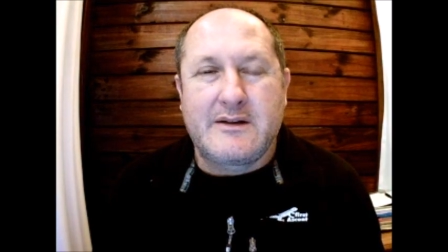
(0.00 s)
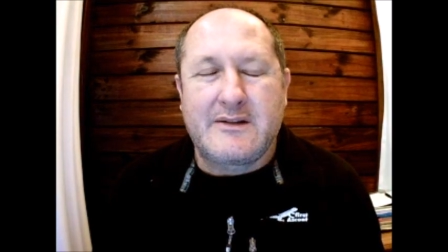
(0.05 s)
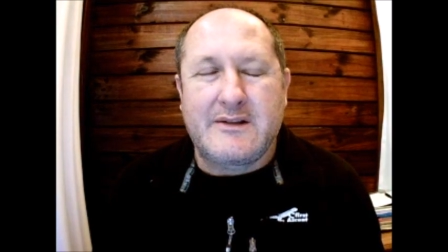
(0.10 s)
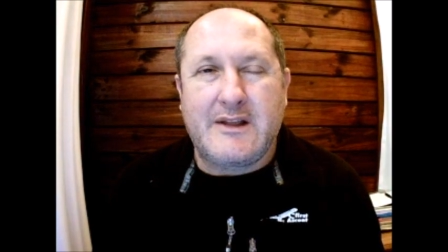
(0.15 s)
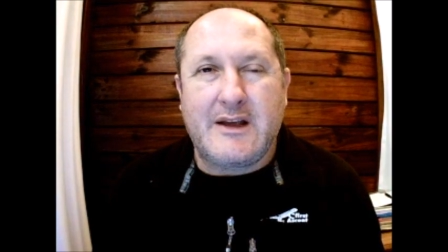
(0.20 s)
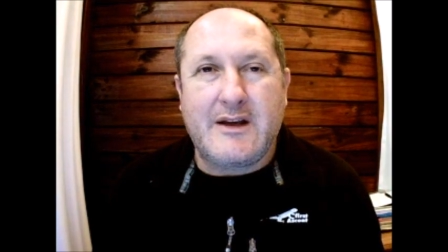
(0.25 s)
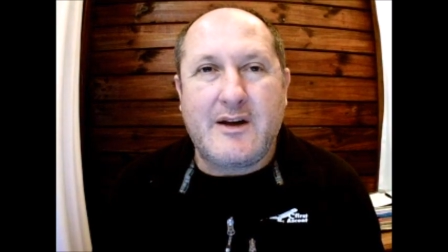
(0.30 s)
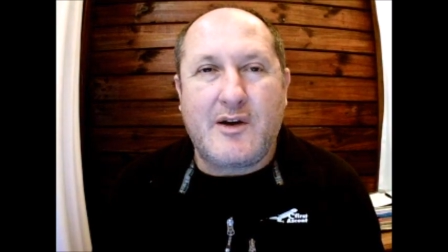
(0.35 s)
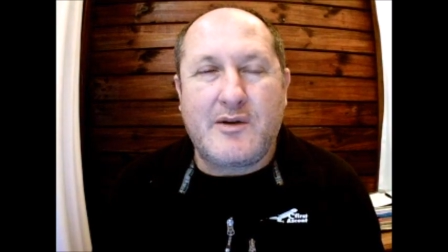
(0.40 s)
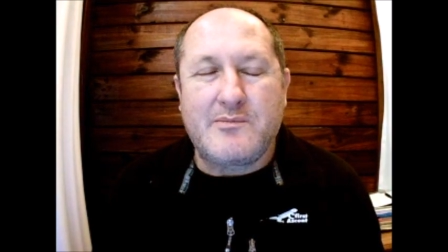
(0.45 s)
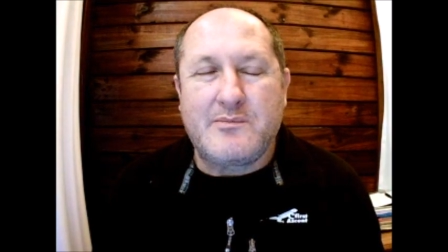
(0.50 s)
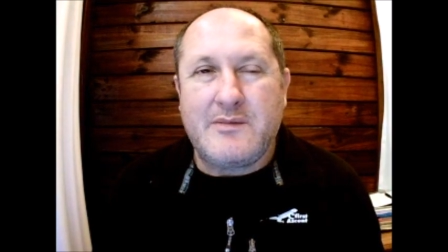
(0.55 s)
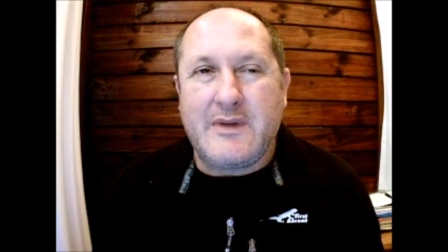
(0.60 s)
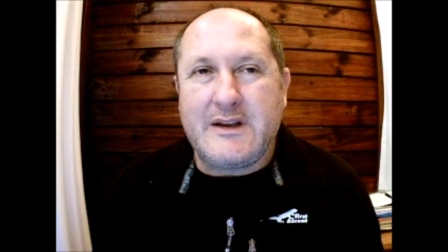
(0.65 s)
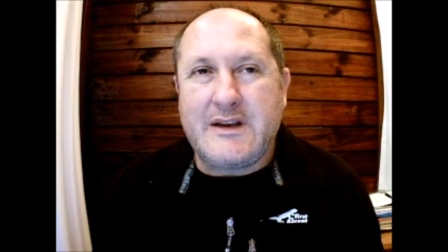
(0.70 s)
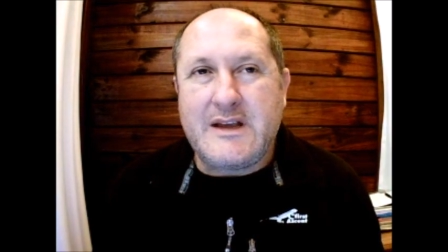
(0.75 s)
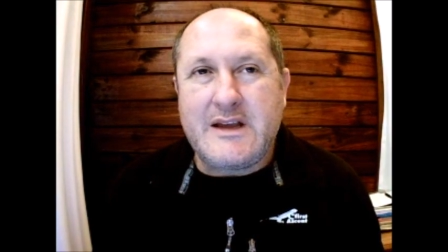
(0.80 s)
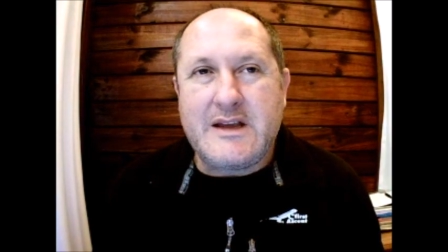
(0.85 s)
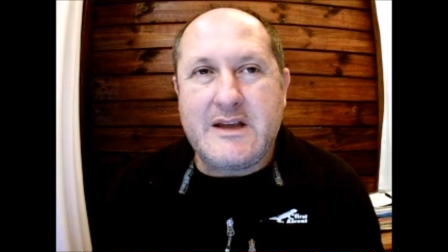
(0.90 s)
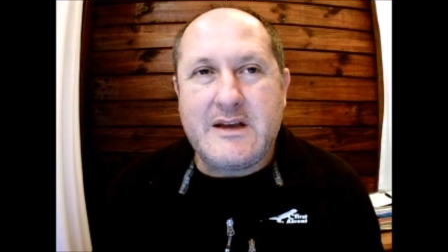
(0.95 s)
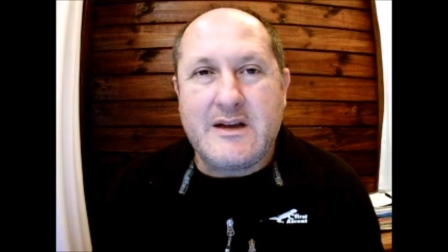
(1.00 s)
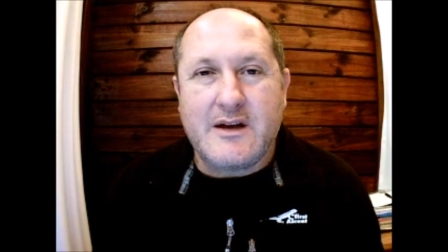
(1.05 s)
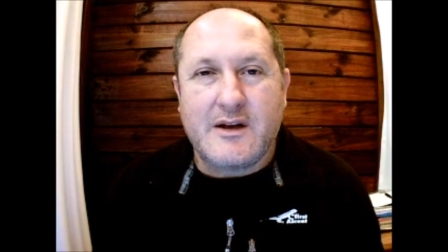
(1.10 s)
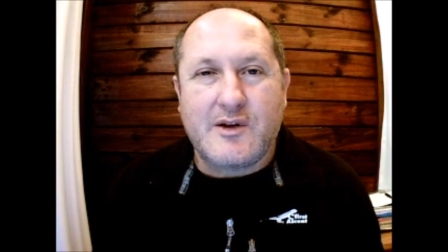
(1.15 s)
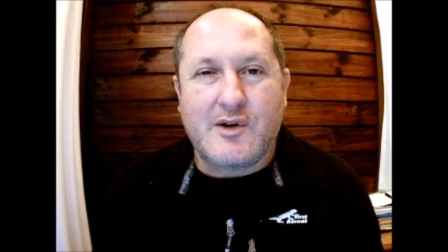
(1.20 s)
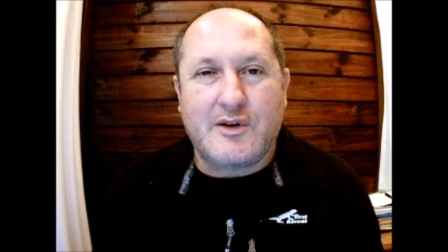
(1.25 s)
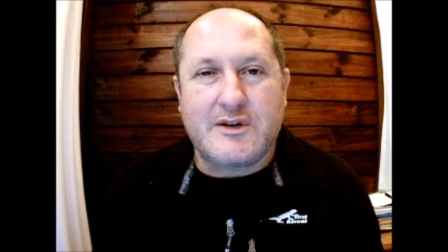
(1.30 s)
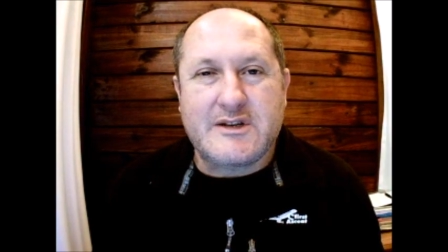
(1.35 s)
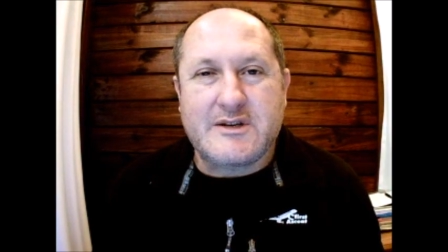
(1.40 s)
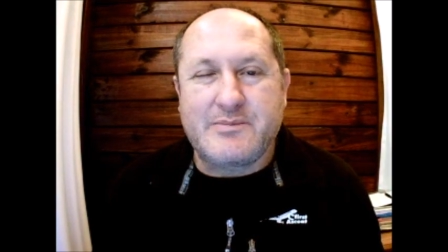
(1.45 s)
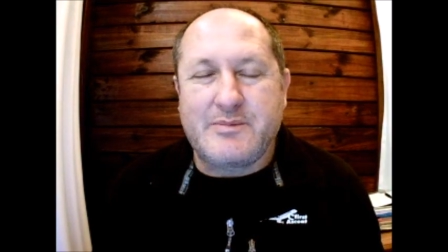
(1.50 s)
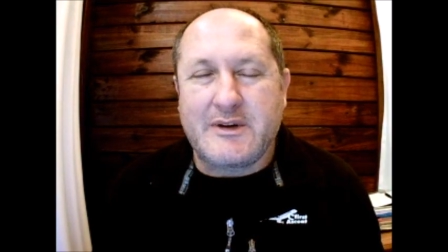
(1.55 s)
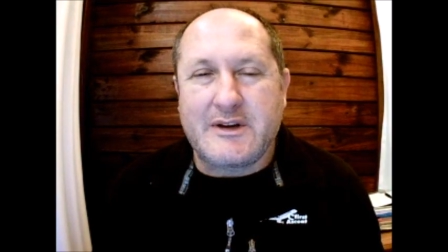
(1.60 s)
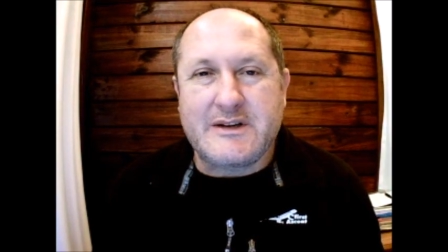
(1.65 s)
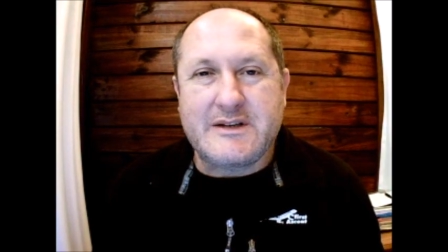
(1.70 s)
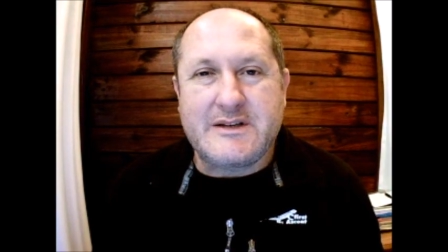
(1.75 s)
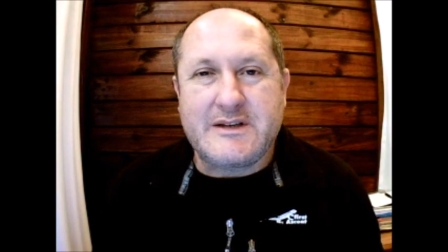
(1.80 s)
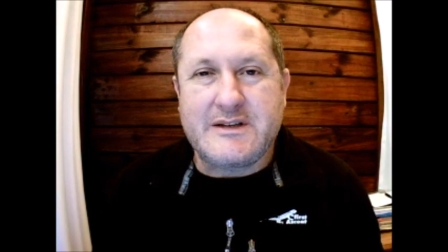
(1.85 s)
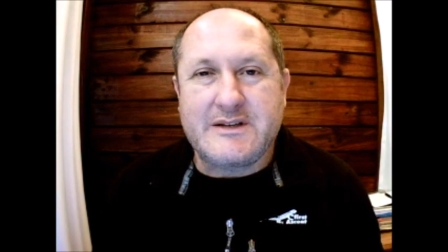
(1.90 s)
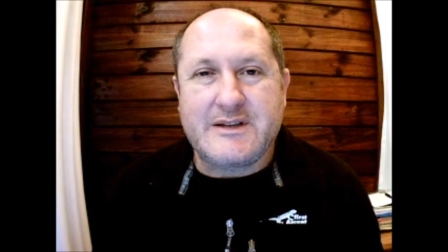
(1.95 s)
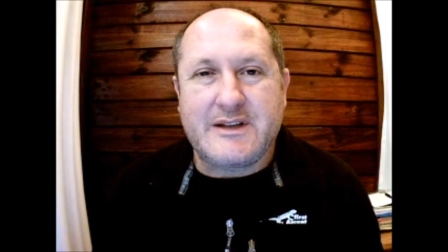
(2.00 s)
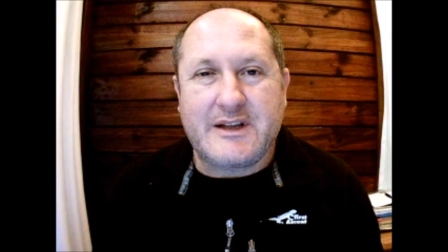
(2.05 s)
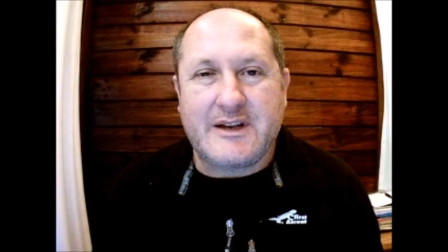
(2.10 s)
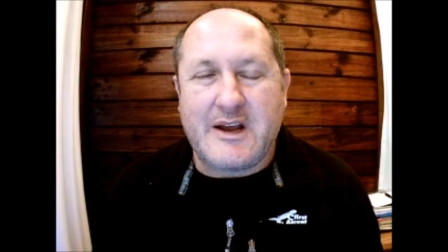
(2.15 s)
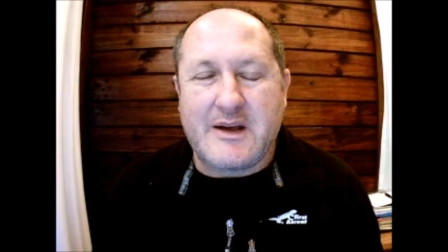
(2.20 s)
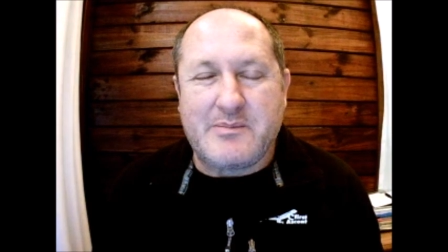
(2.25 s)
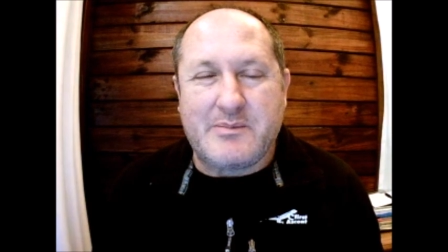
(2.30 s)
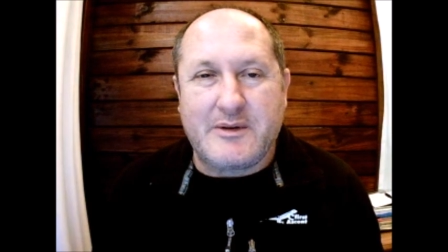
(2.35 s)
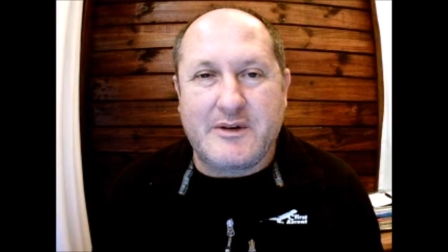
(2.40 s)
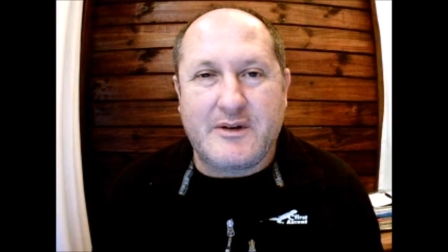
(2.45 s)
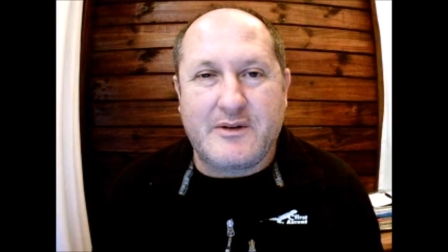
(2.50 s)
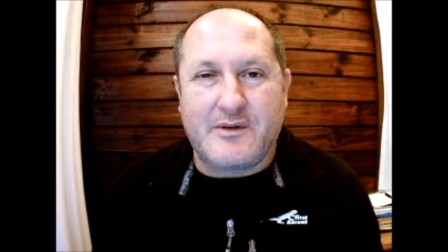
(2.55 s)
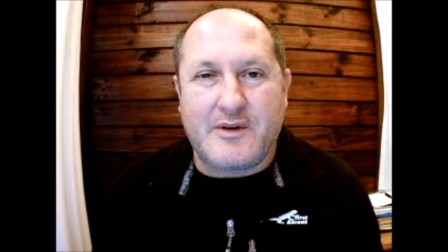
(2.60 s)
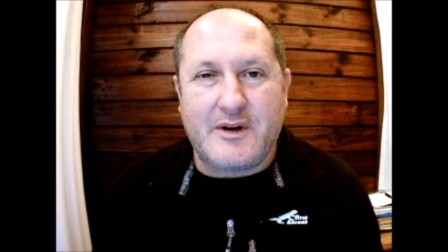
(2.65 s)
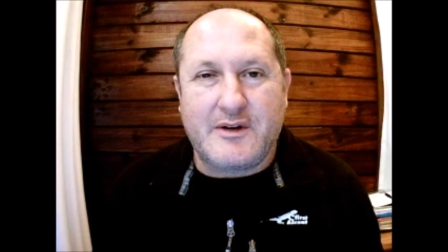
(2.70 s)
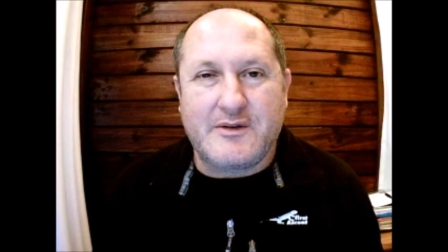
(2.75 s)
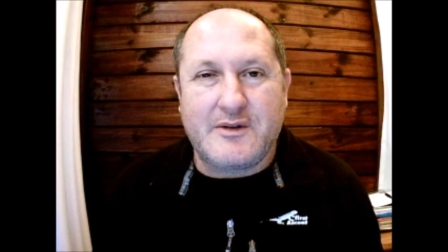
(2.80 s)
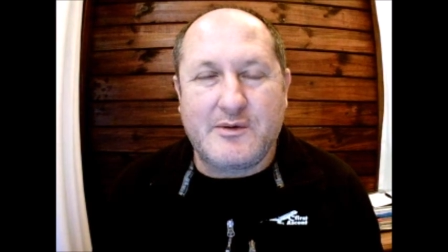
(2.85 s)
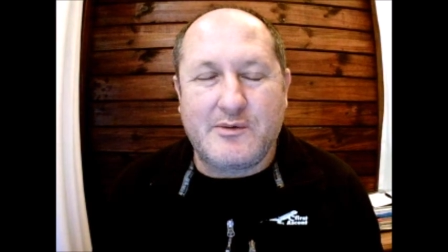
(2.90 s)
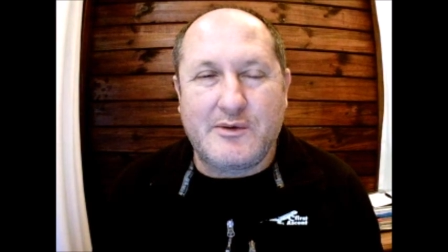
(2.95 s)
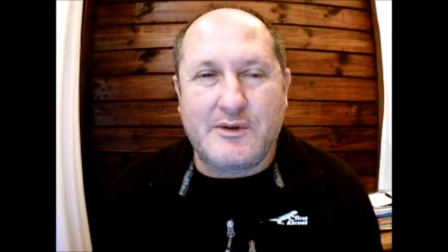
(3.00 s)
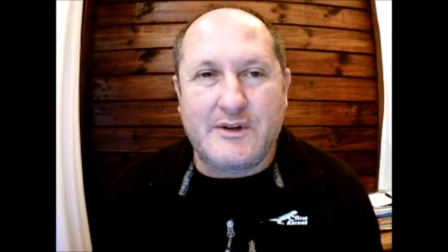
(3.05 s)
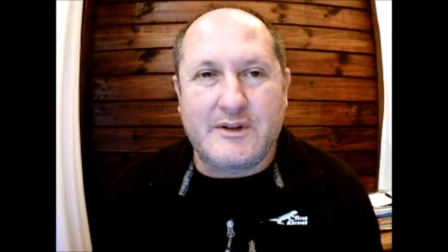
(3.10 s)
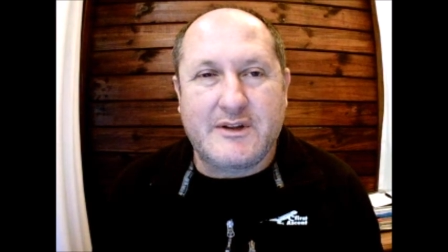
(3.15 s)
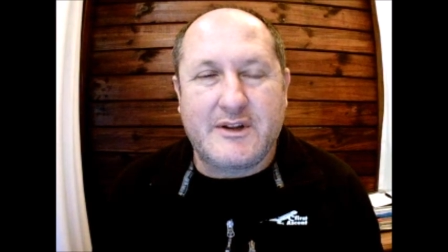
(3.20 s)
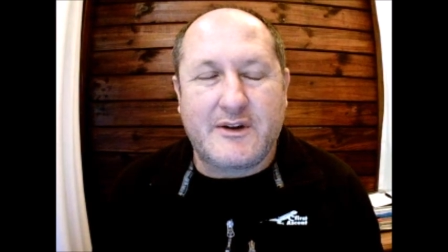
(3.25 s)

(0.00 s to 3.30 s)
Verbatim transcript: there are many conspiracies that happen around the world